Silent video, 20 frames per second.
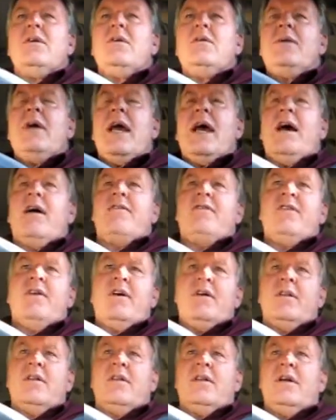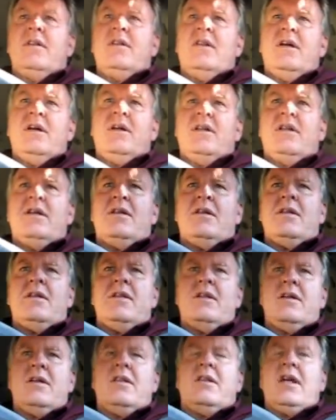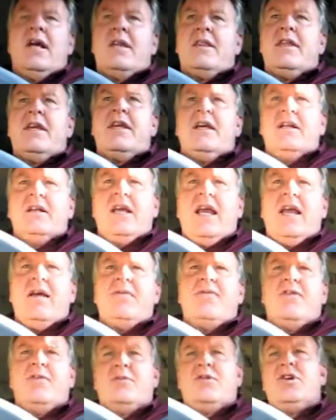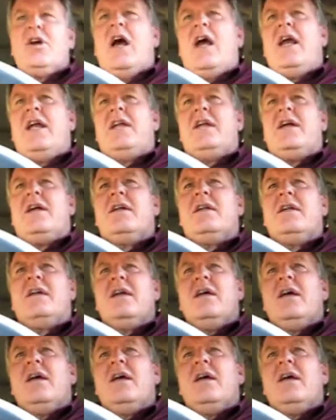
You have I think it came from China,